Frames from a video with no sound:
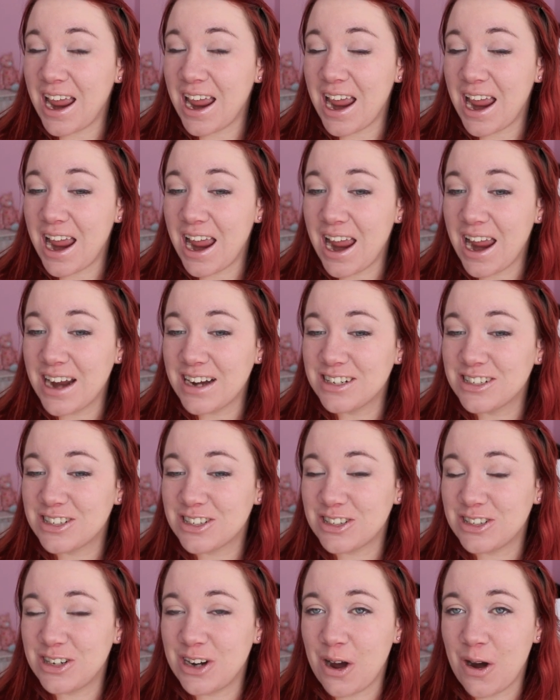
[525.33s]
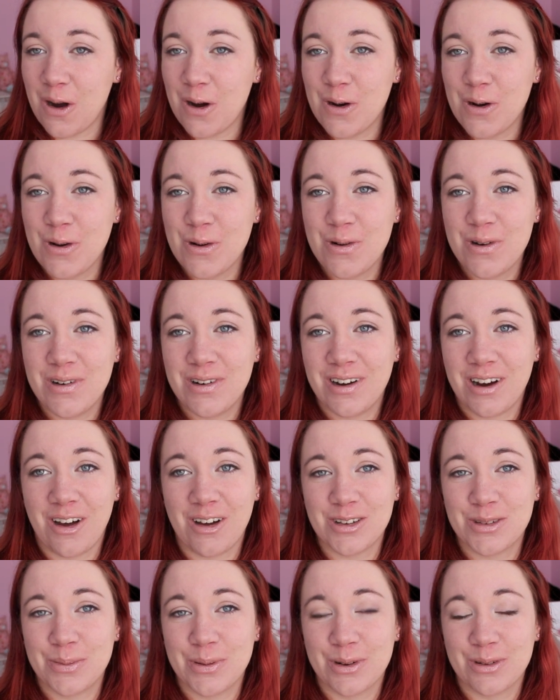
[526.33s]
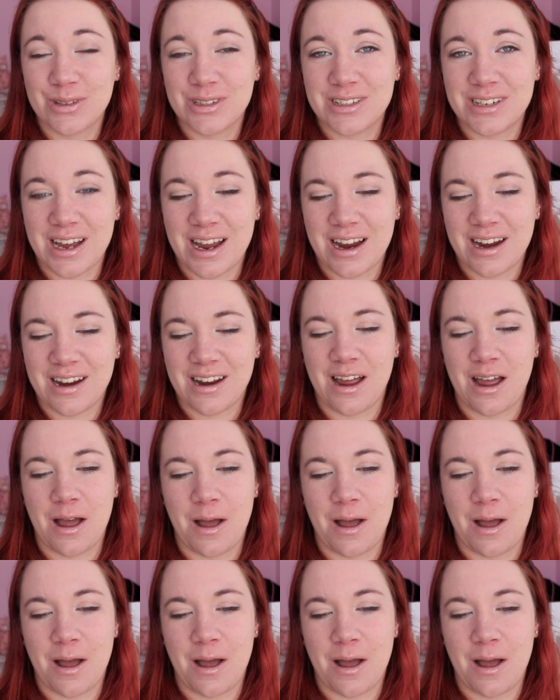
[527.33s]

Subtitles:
and no hospital stay.